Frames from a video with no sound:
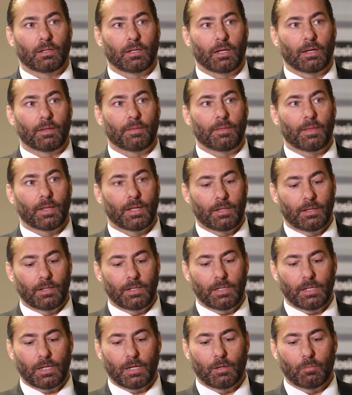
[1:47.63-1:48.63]
And then
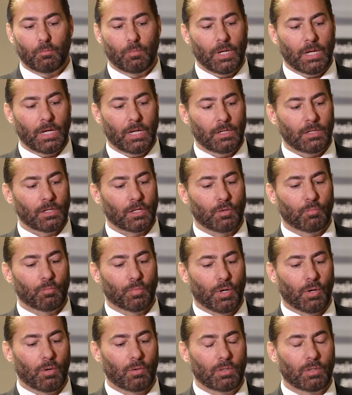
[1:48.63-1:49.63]
the command
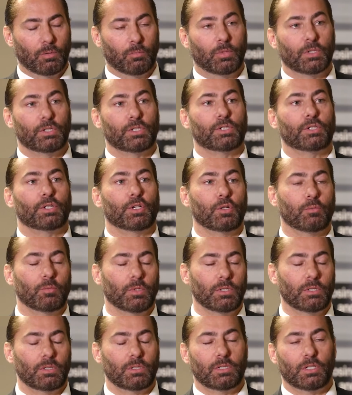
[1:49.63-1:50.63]
component, which is
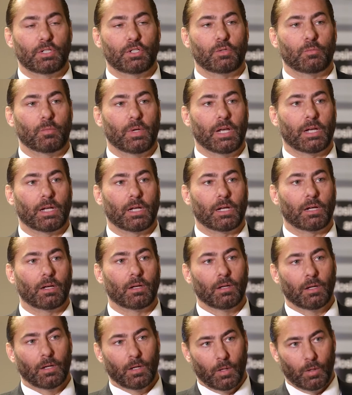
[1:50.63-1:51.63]
human decision-making,
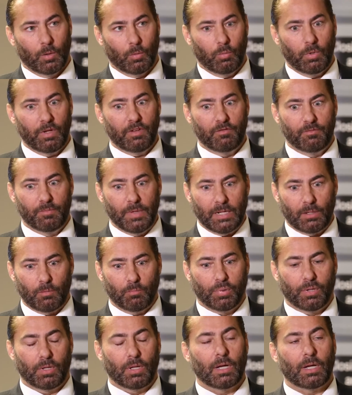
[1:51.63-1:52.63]
we've been
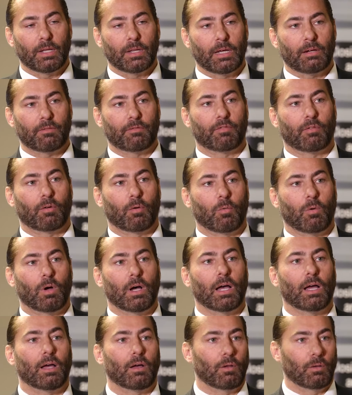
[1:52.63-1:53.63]
applying that for a
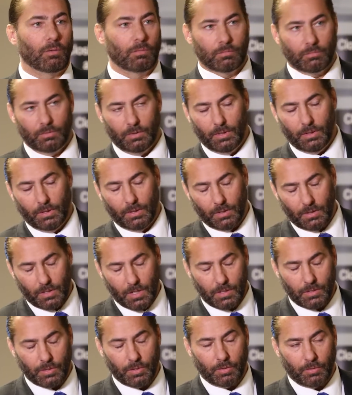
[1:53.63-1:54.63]
while in the
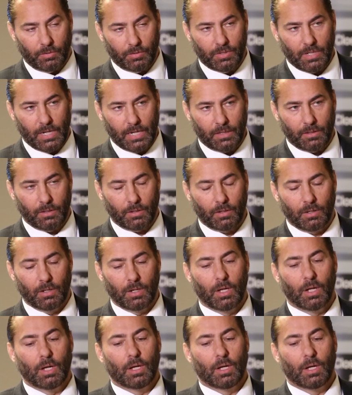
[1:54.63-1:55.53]
industrial sector.